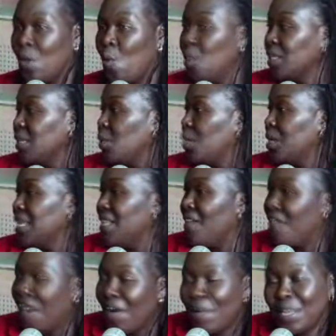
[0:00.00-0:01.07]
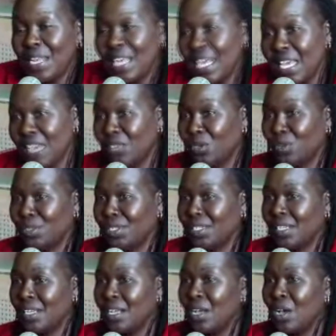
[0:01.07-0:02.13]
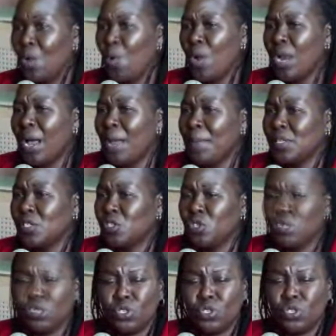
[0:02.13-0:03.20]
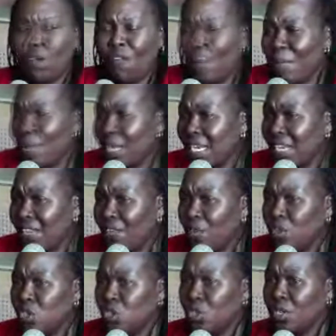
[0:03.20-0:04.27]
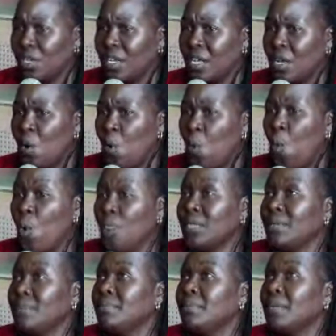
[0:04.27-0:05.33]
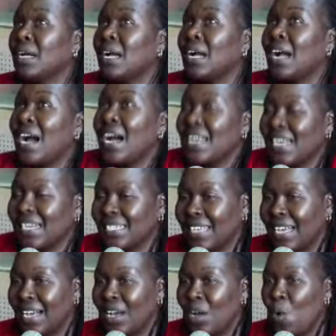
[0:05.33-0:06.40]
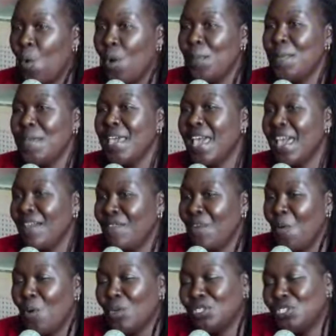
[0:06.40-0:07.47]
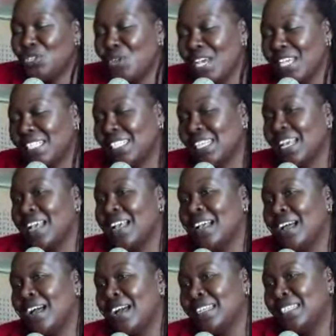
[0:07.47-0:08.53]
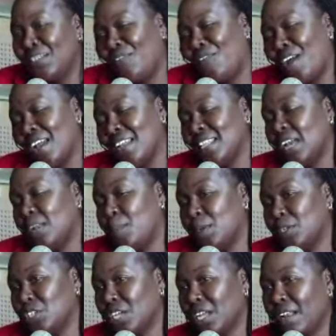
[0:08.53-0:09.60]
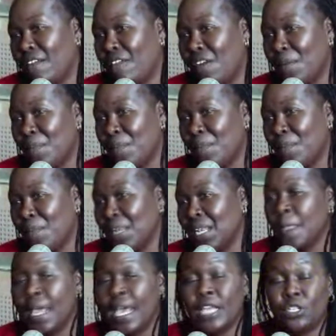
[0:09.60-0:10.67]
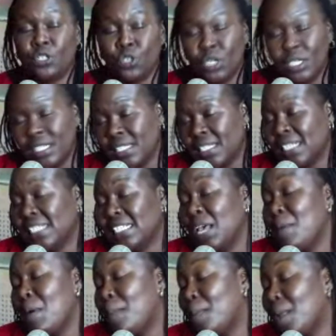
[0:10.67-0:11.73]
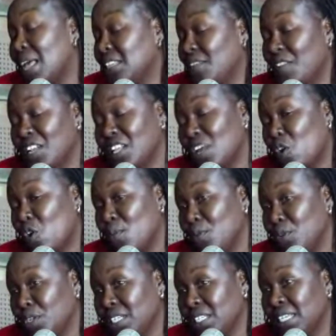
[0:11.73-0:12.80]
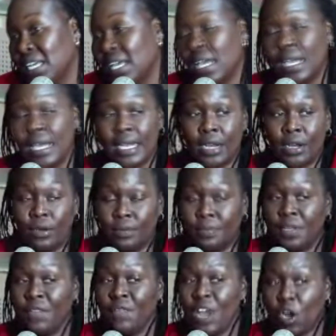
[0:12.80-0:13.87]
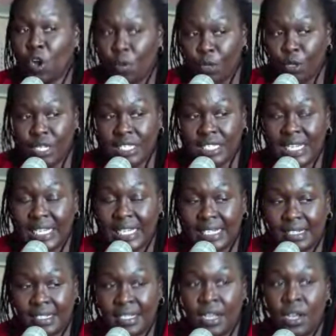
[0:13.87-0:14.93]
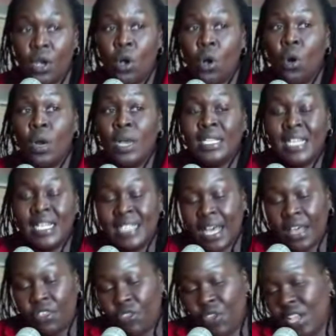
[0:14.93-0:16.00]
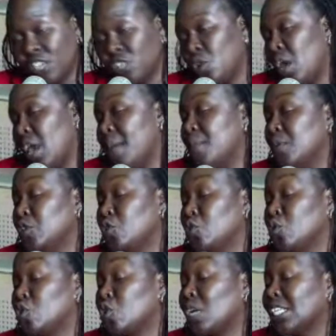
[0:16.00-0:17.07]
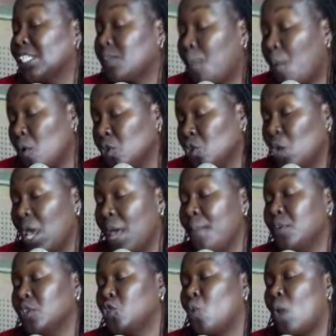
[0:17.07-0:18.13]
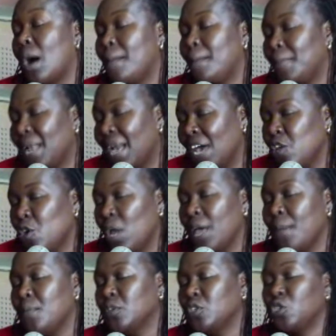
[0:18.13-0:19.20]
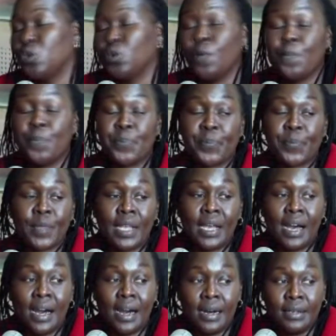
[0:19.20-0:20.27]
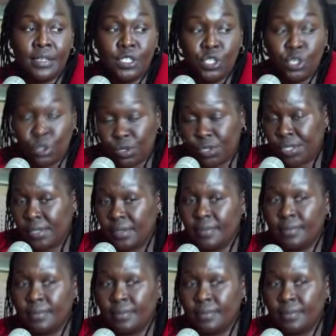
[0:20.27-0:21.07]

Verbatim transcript: What what are the family ethos? What happens? Do you do your family devotion? What character, what behavior, what traits define that particular family? And you notice the same applies even in the community. Now, if they're community leaders, these are things you're able to transpose, you're able to apply, you're able to uh, use